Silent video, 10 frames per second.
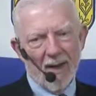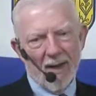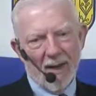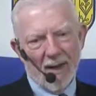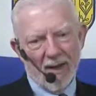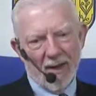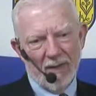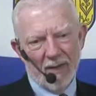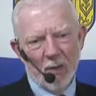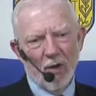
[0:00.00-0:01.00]
And if you
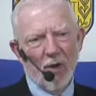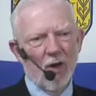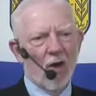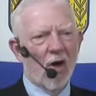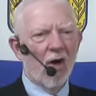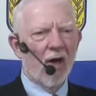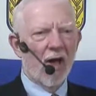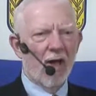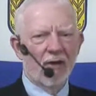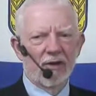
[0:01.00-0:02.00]
want to learn how
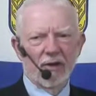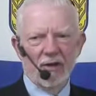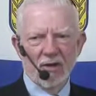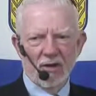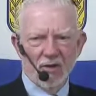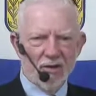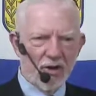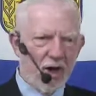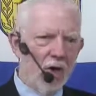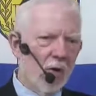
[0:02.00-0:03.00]
to
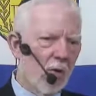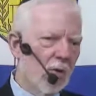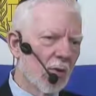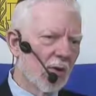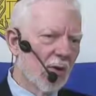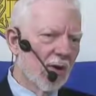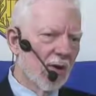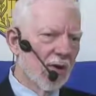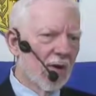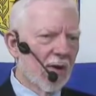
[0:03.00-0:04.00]
show
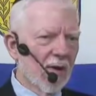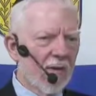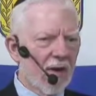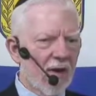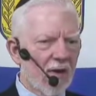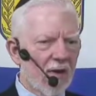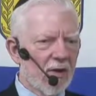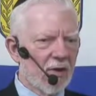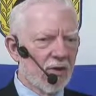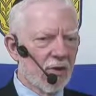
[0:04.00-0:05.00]
that
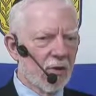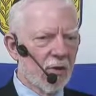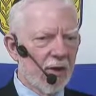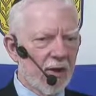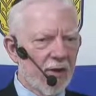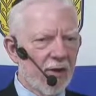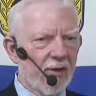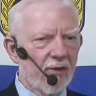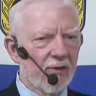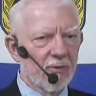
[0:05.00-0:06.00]
Yeshua
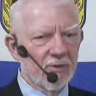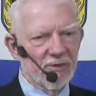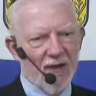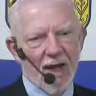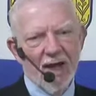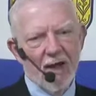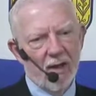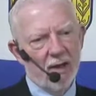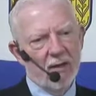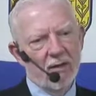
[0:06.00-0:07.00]
is the Messiah
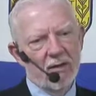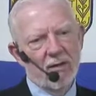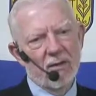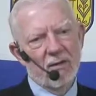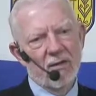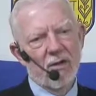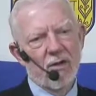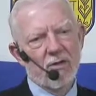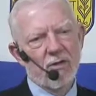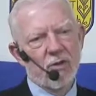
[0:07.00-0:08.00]
to your
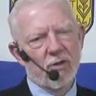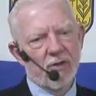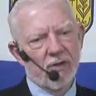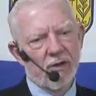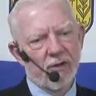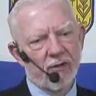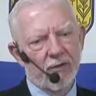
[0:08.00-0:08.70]
Jewish friends,